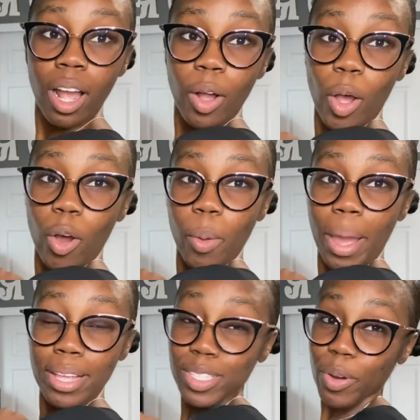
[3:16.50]
go to my
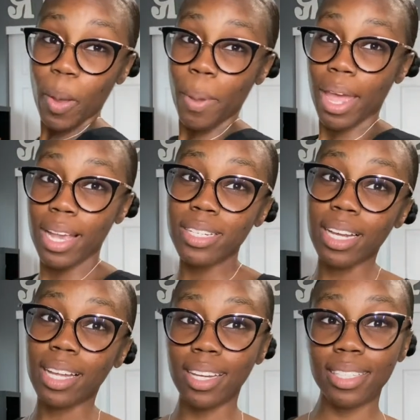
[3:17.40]
Instagram page
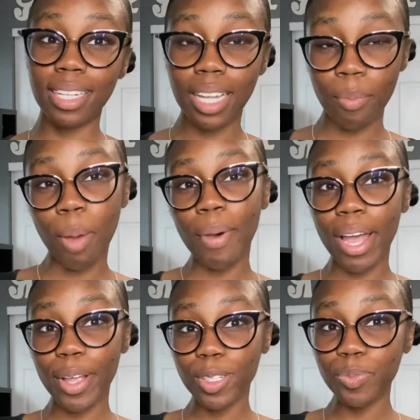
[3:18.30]
and click the link in my
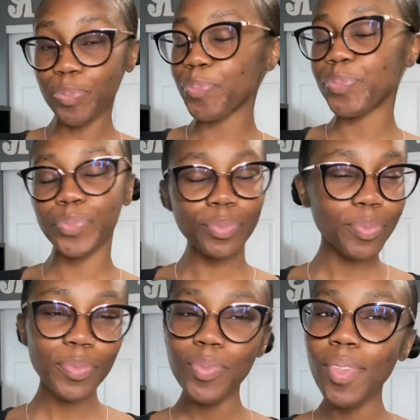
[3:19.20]
bio
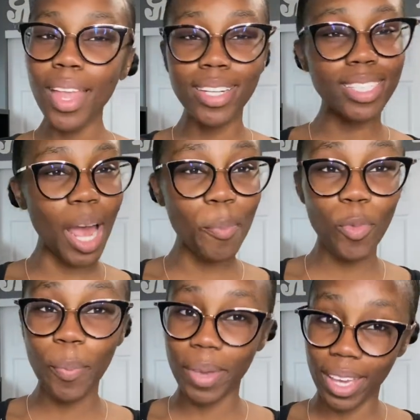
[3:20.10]
shop
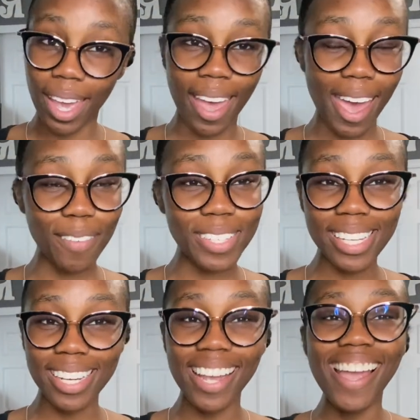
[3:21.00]
with me at
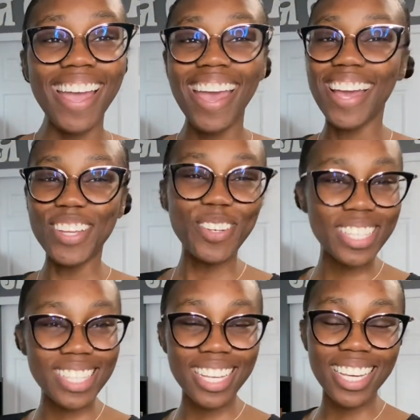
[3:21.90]
Halftee and you'll
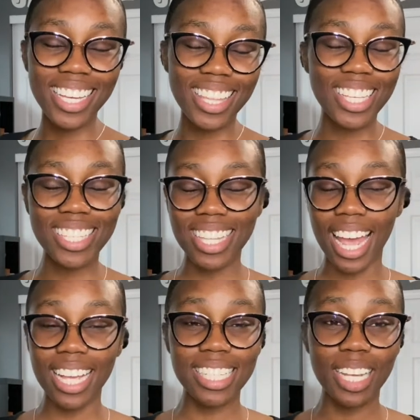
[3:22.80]
see the
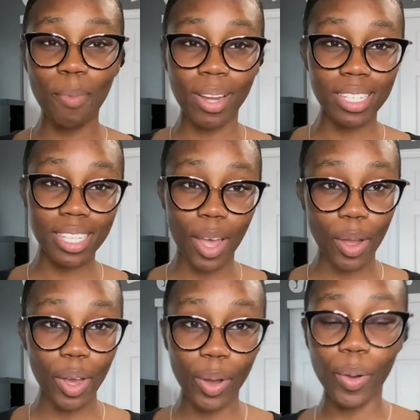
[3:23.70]
site to get my discount
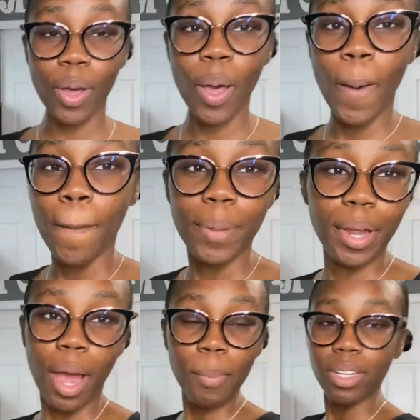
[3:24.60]
code but
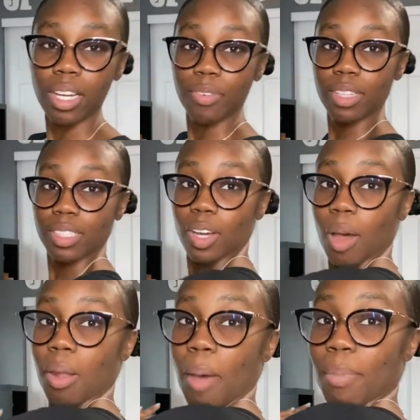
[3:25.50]
yeah I'm in love with this
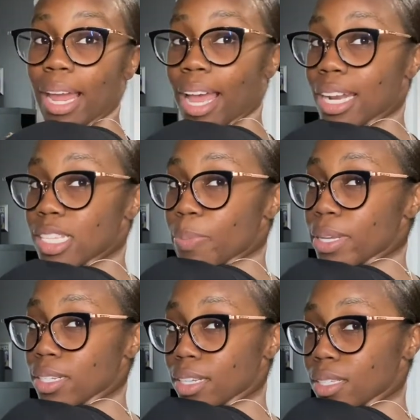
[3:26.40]
y'all I'm like kind of
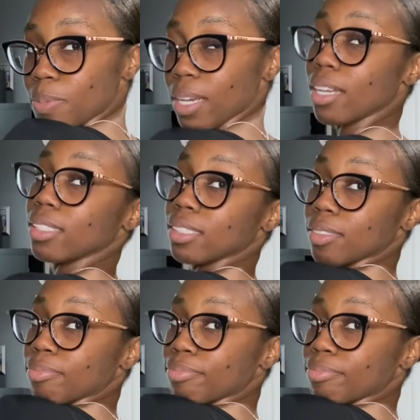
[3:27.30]
speechless because